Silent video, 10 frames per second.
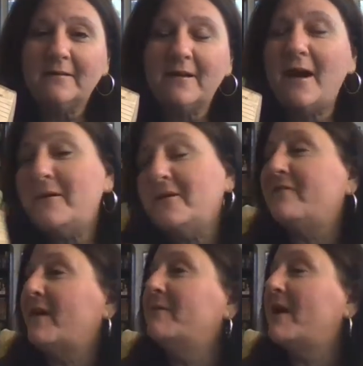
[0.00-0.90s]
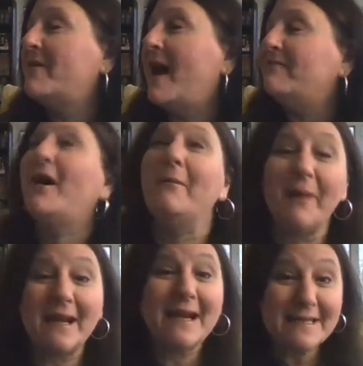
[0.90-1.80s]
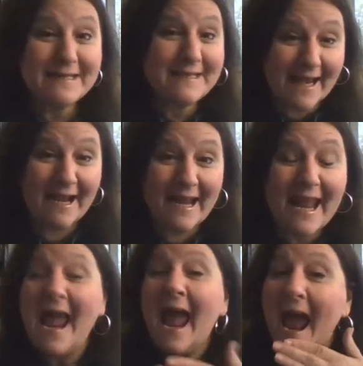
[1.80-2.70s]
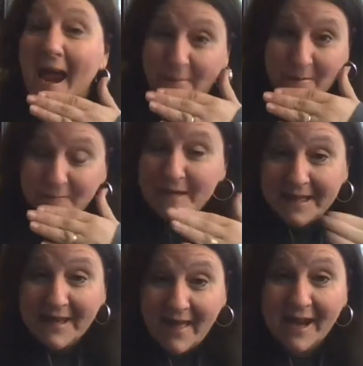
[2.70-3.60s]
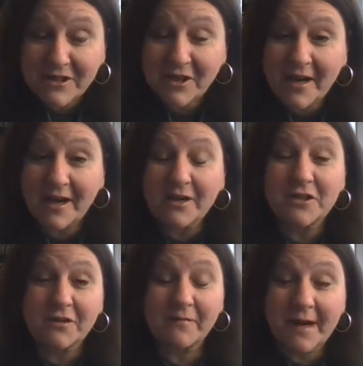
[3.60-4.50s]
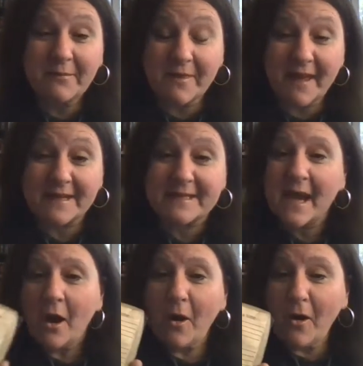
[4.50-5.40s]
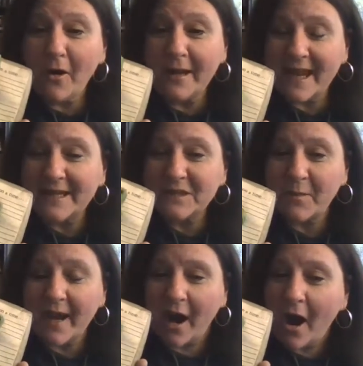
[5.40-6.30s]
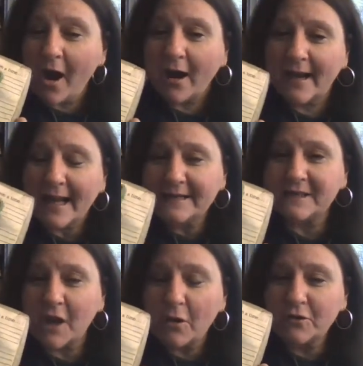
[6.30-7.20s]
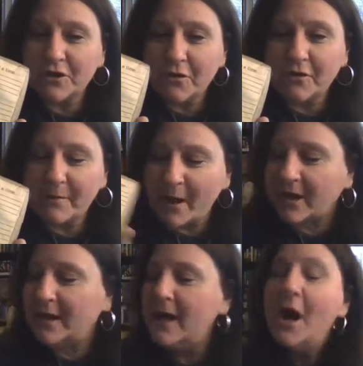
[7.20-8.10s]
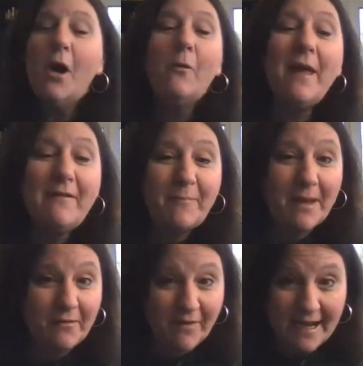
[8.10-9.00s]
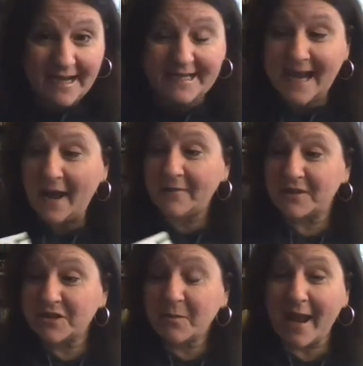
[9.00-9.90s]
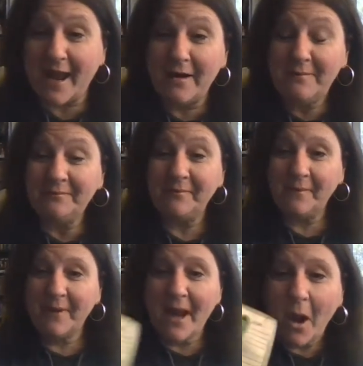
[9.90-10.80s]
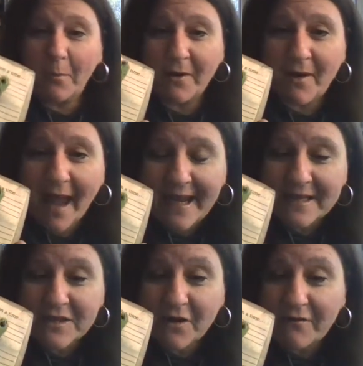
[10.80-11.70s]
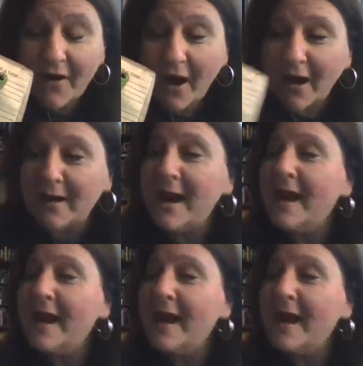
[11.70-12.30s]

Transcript: Well, I don't know if I would go that far, but it is sunny, and we're really glad you're here to read with us. Oh, yes, we are. Let's go to the book. We've been reading down the Swale. We hope you like it so far.